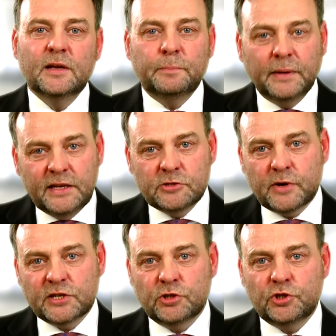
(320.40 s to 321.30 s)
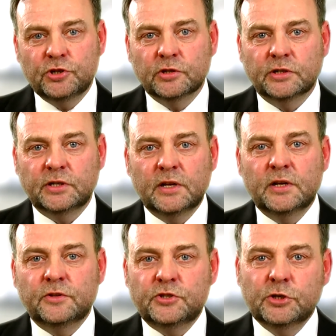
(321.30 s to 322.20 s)
Please rest assured
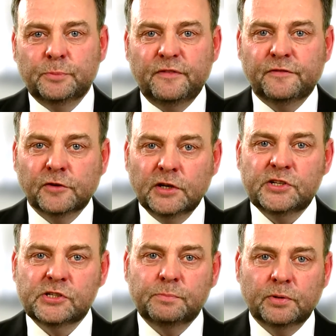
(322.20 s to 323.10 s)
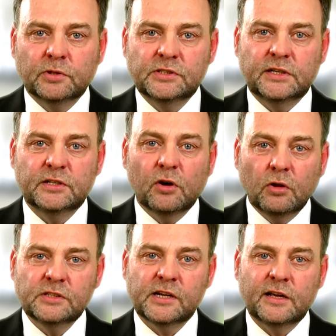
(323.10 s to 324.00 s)
that you'll be fully supported at
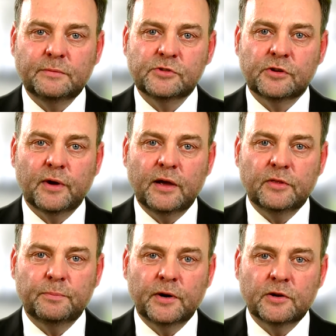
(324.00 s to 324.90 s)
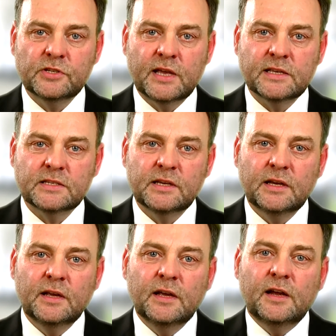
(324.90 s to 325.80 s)
all times throughout the process,
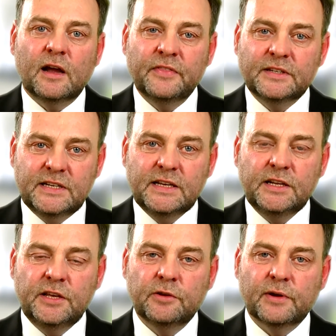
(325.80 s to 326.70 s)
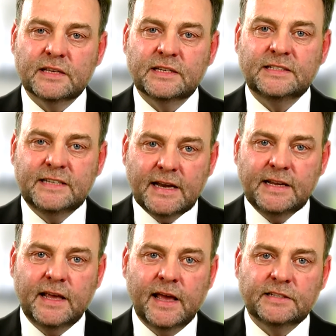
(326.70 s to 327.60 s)
and the DDU has a
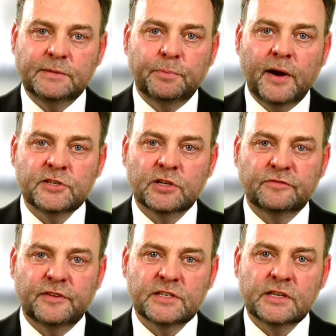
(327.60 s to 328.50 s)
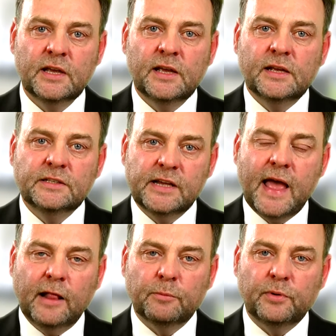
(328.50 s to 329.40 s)
dedicated press office to
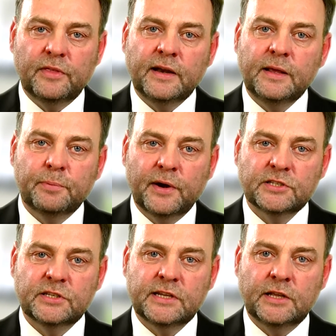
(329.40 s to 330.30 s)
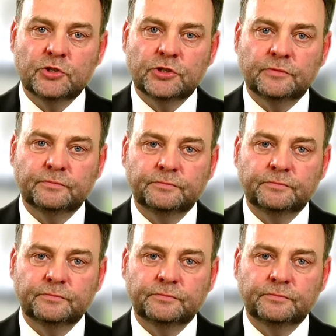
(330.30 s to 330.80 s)
help with any press attention.